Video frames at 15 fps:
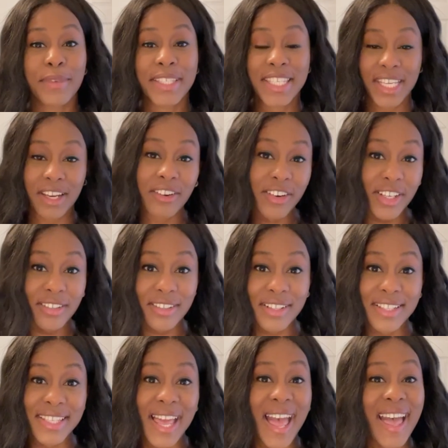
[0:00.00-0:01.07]

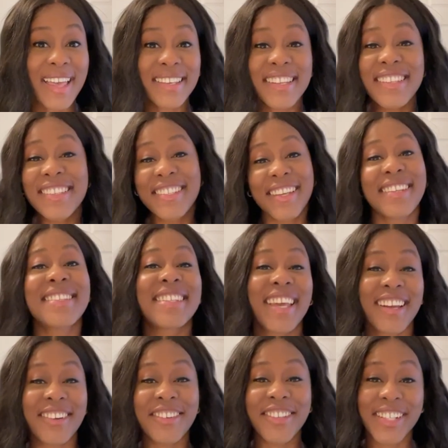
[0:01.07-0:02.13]
materials and just
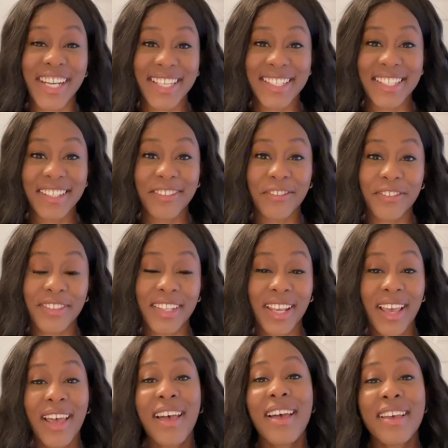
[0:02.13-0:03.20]
get creative.
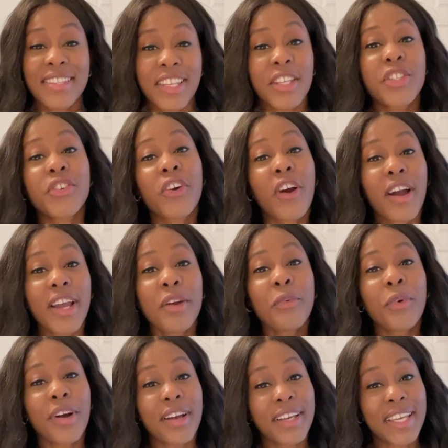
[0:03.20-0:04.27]
So try
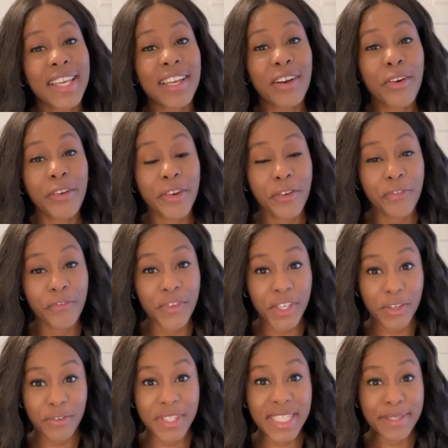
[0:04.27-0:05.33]
working on a
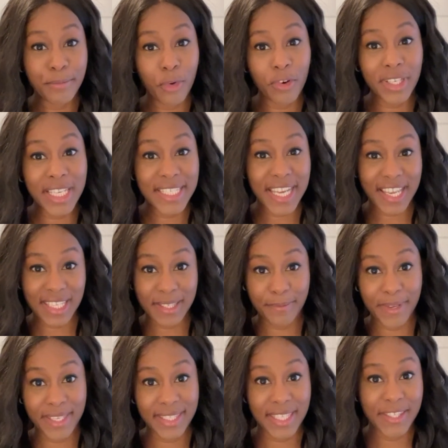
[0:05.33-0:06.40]
few smaller test
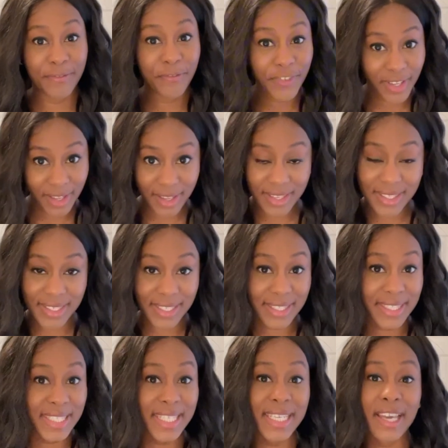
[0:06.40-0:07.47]
pieces first to
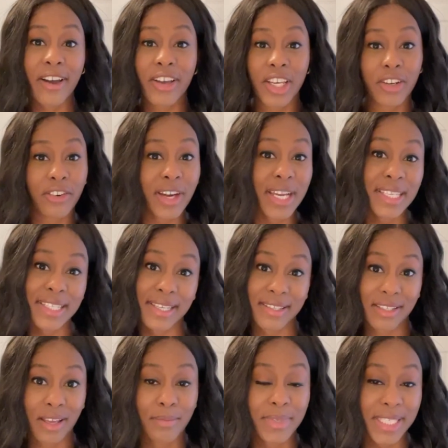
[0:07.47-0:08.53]
see how your
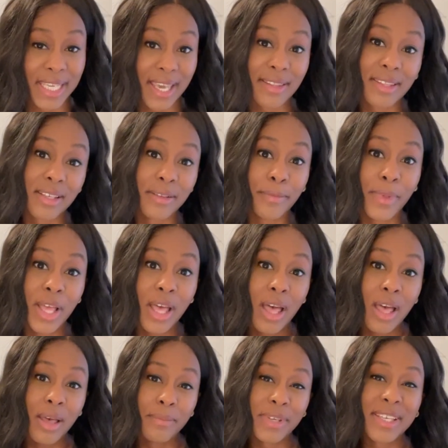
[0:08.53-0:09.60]
ideas come together.
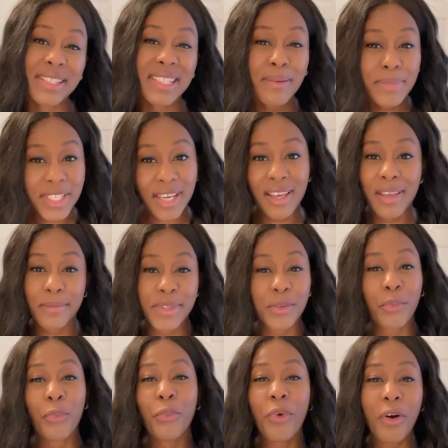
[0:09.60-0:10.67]
Because sometimes
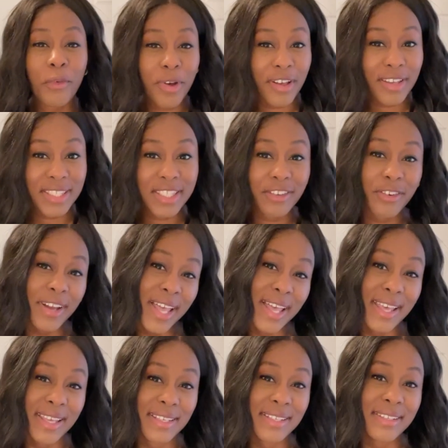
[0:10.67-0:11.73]
what works in your
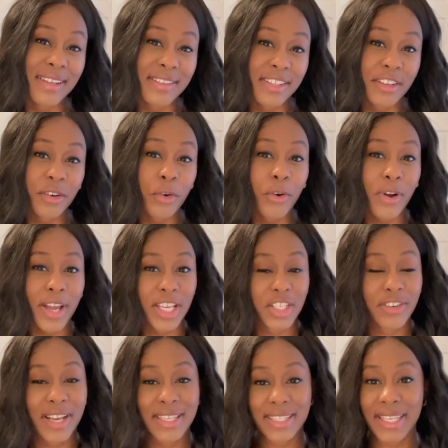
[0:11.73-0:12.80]
head doesn't quite
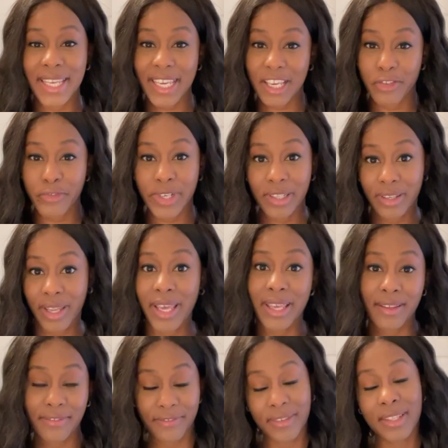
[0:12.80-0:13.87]
translate in real
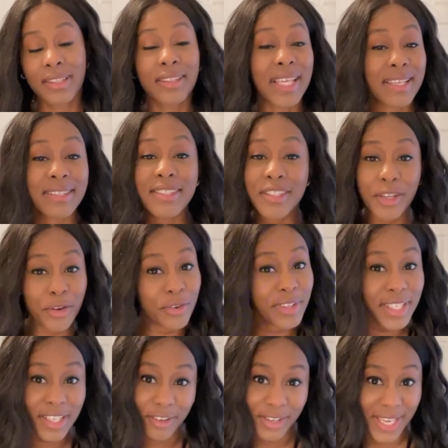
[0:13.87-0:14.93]
life, and that's
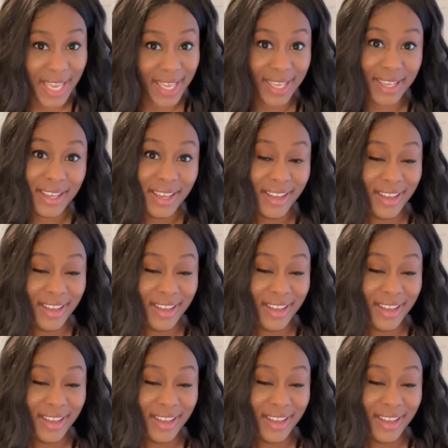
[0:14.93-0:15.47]
totally okay.